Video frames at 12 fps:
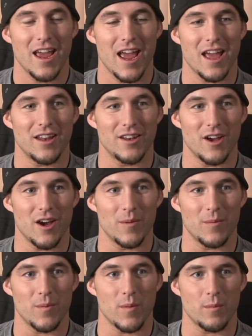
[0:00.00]

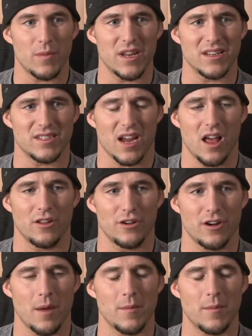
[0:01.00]
and me and Tyler.